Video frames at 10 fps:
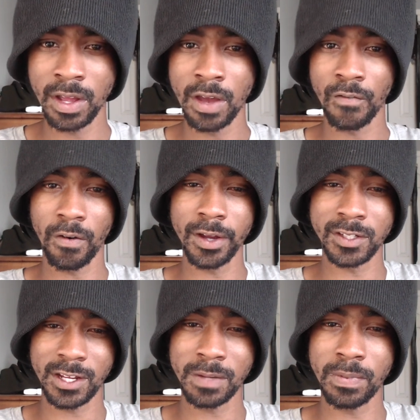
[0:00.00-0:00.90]
For
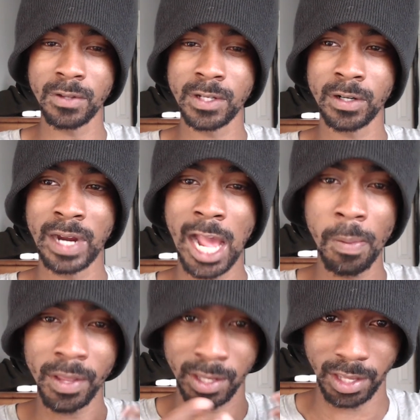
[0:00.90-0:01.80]
example, there are
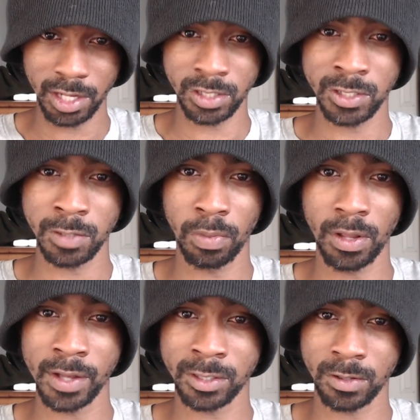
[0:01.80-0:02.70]
applications to
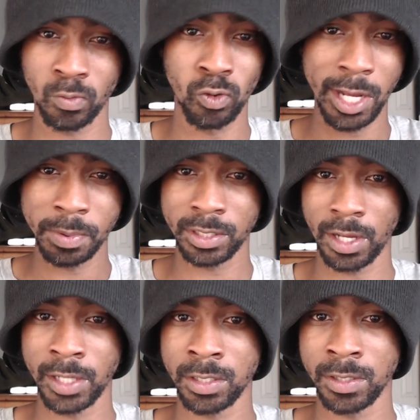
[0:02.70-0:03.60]
block certain
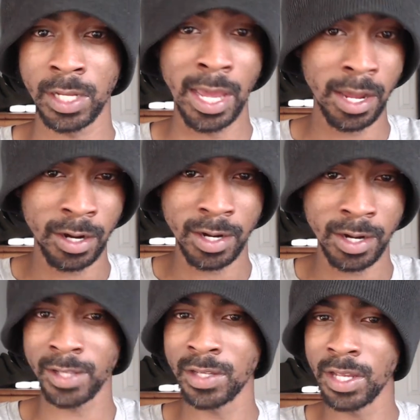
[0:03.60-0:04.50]
websites on the
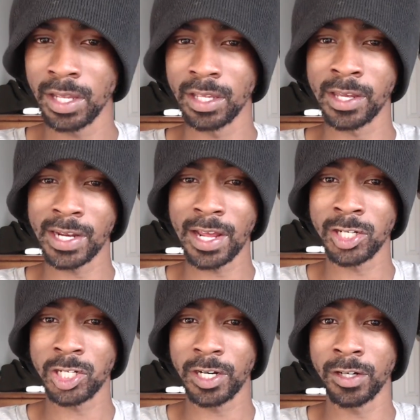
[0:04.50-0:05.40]
internet. You cannot
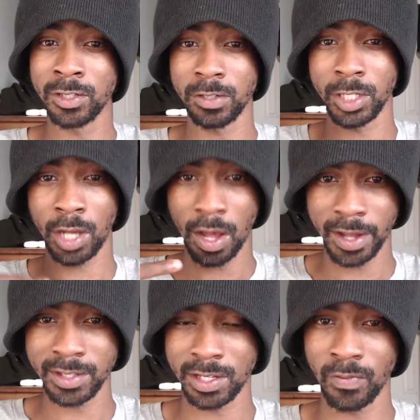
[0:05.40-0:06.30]
share certain
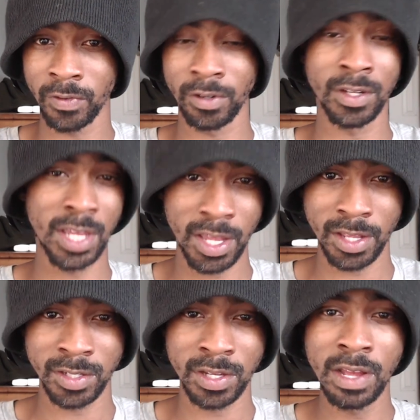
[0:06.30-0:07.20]
content with your
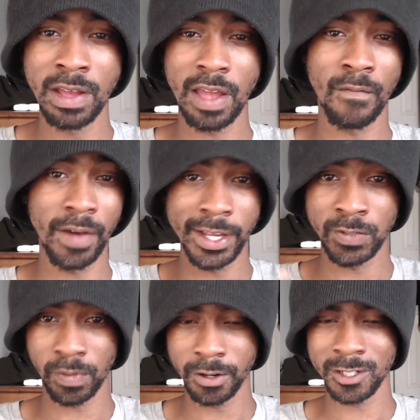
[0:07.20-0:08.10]
kids and vice
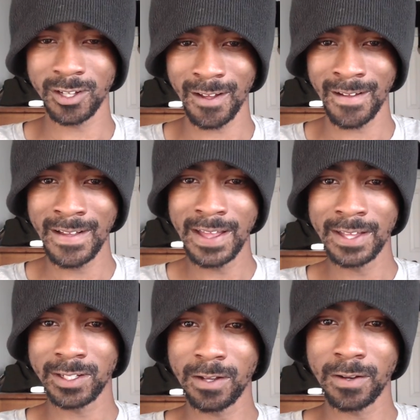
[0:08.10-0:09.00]
versa.
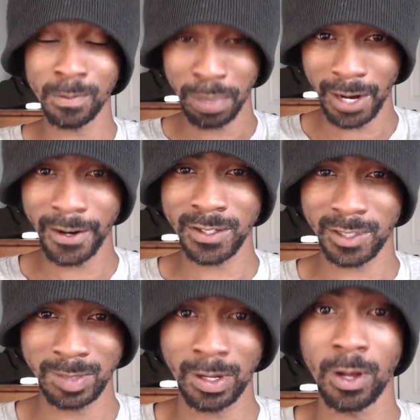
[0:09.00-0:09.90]
So parents
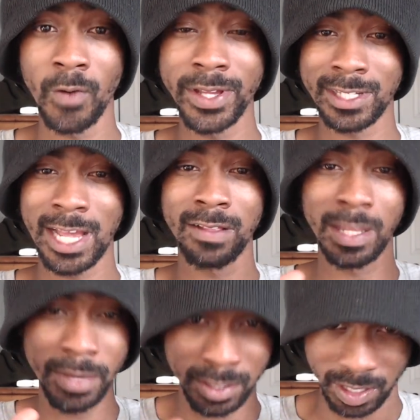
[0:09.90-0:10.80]
seem to always have
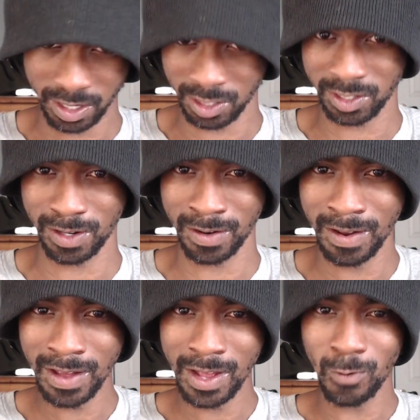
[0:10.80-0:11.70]
limitation
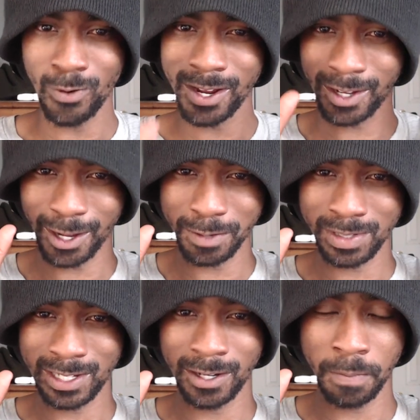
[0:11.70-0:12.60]
when it comes
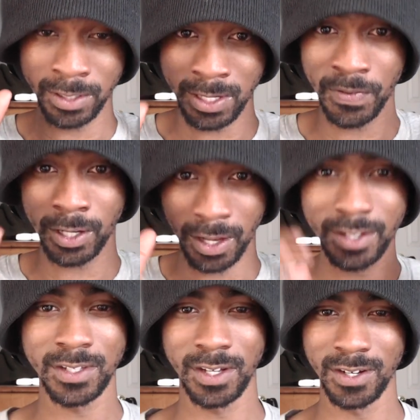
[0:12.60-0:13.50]
down to specific
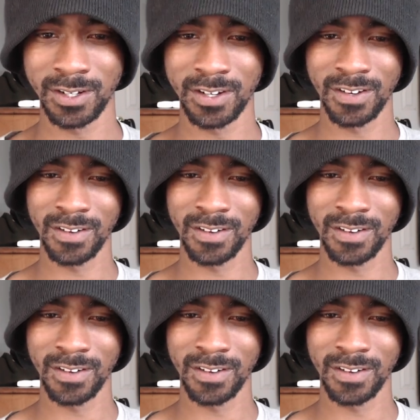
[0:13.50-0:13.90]
content.